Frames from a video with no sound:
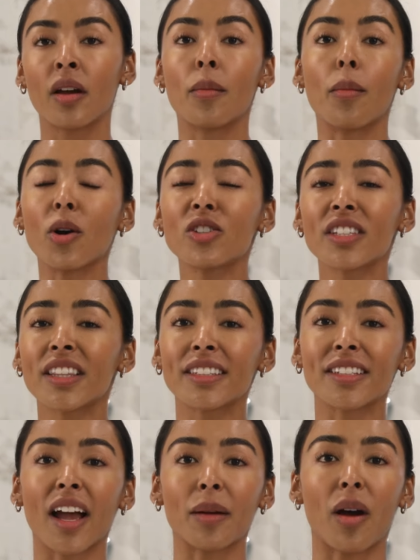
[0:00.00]
Most of the
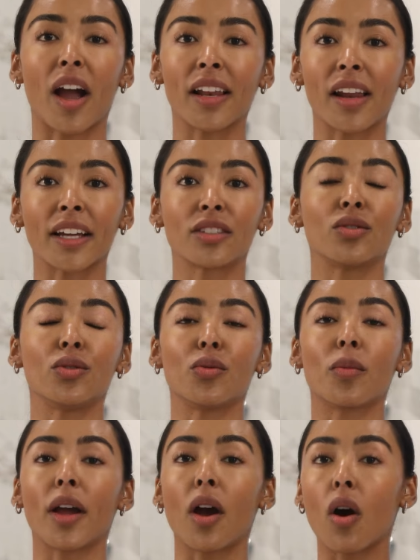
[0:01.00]
time, I like to do
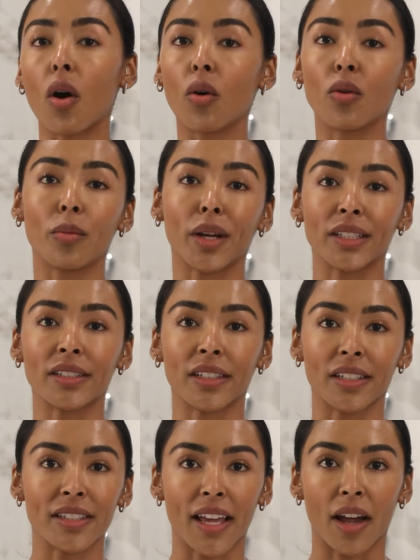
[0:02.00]
my own
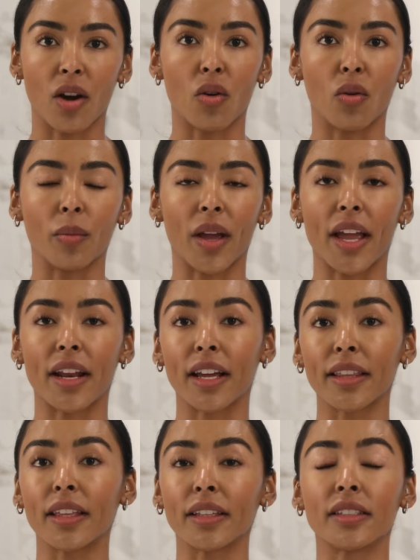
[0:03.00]
maintenance at home, and I
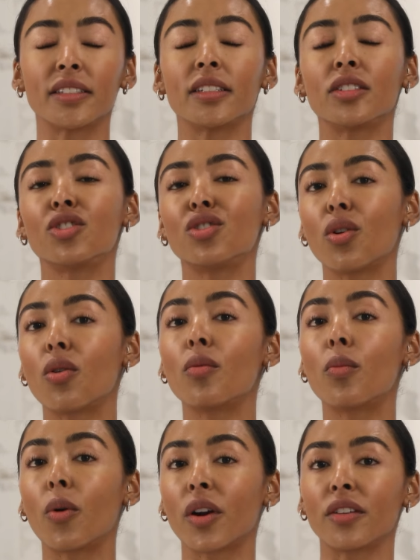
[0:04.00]
think this is so
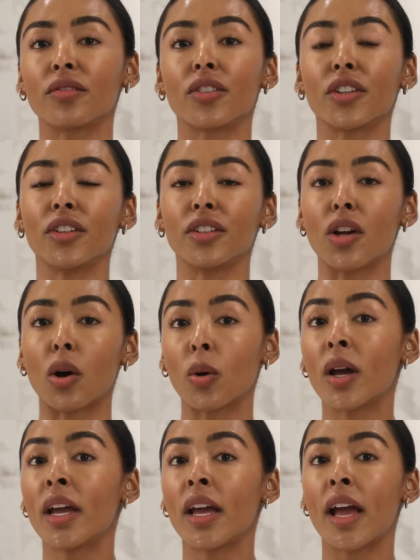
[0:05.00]
important for you to know
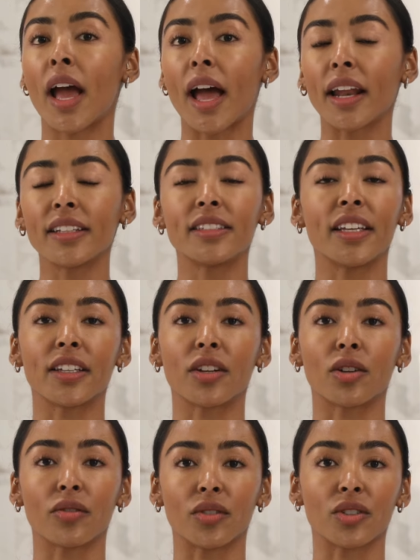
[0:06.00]
how to
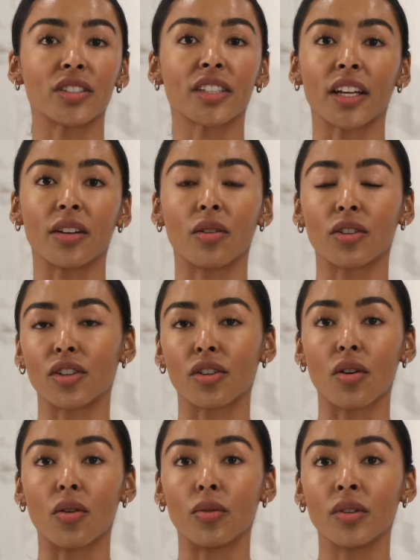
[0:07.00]
care of your skin on your
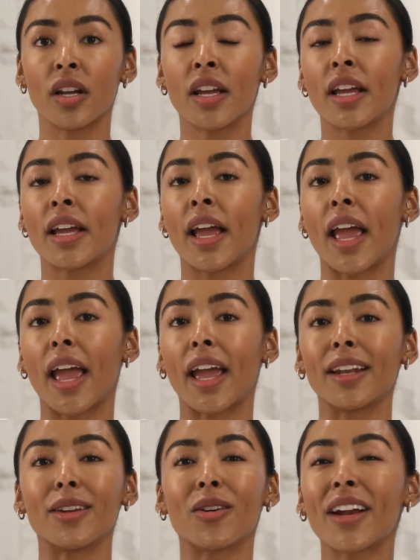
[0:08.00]
own
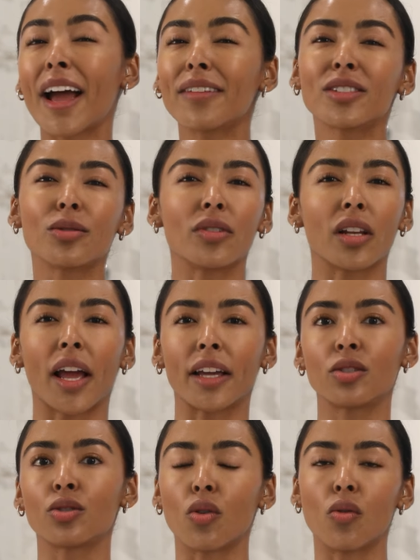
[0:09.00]
and not have to rely
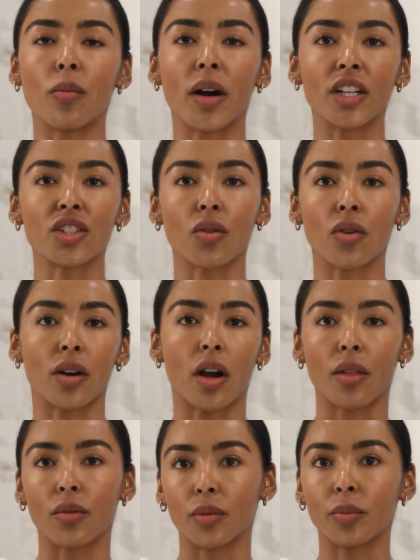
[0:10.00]
so much on
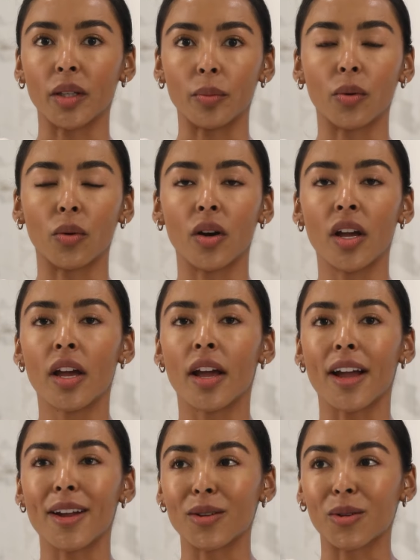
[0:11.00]
other people
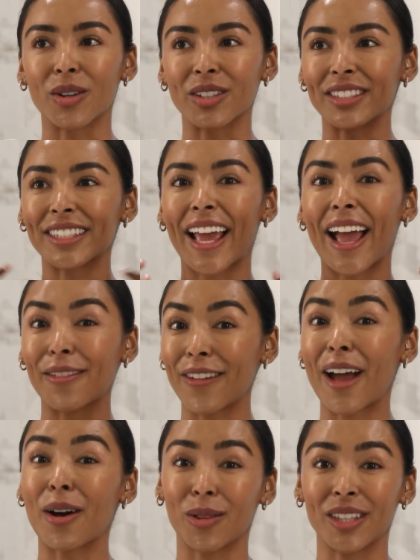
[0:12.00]
in order to have
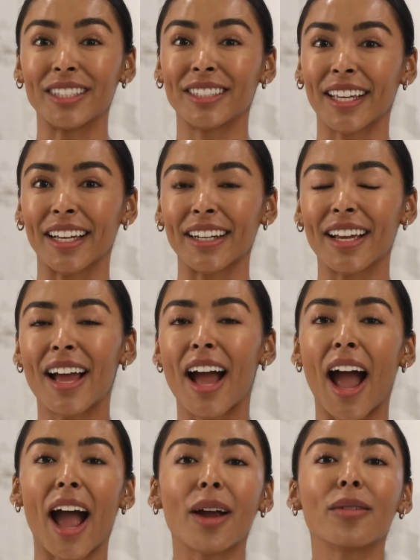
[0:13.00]
healthy skin.
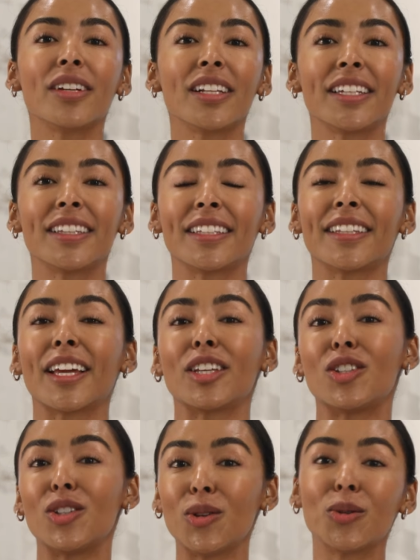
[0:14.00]
I really think
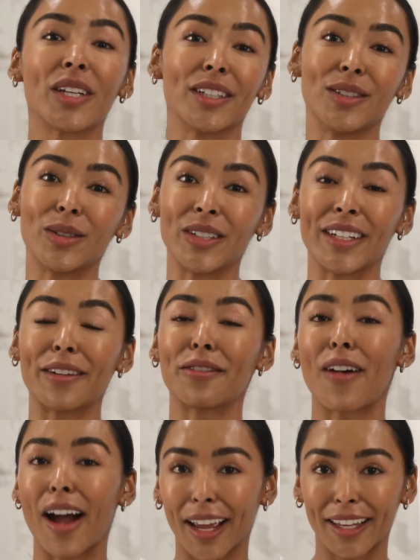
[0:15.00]
that you can do it
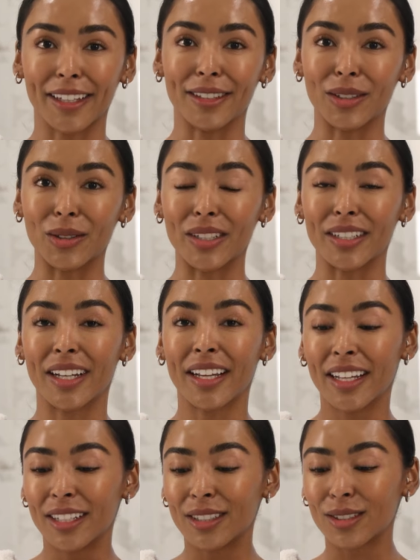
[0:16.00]
if I can do it.
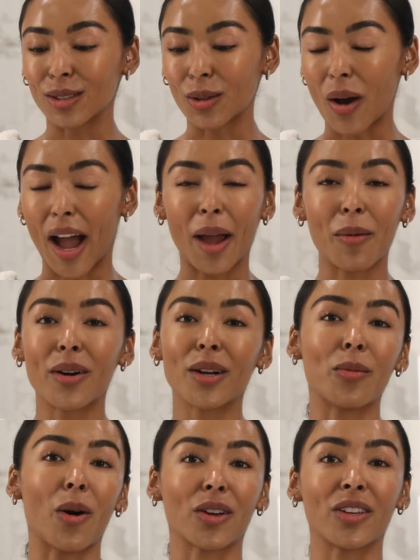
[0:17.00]
So I want
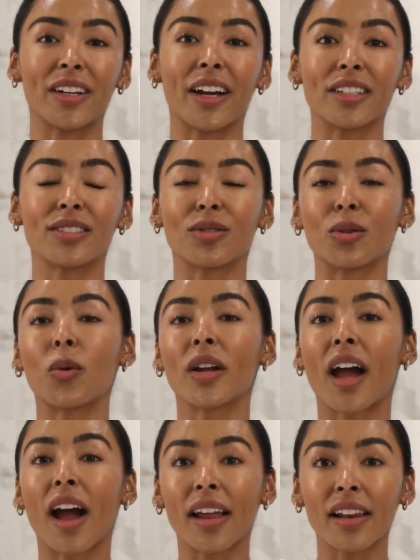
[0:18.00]
to walk you guys through what
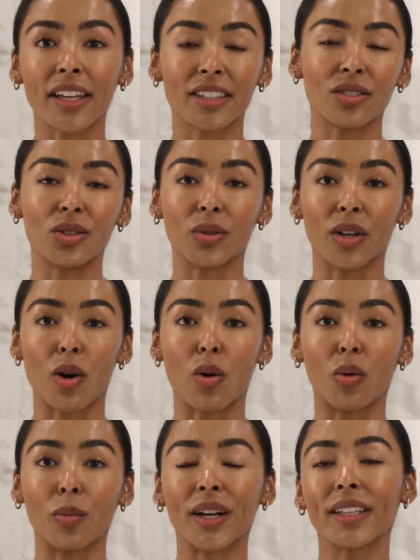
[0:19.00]
I like to do at
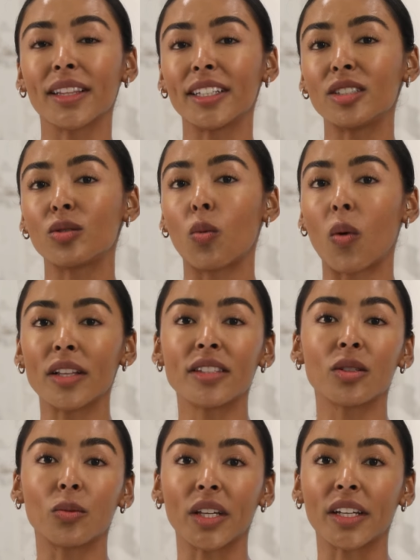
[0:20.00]
home at least
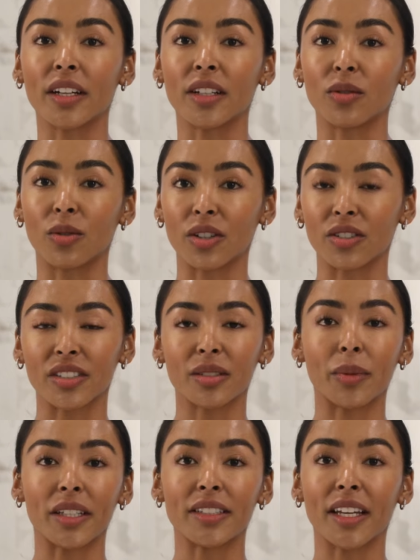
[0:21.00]
once a week in order to
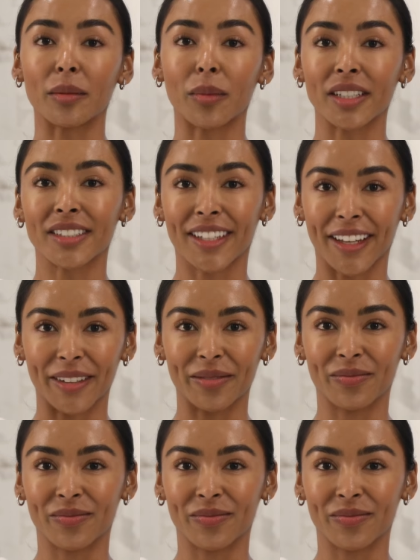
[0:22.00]
maintain my skin.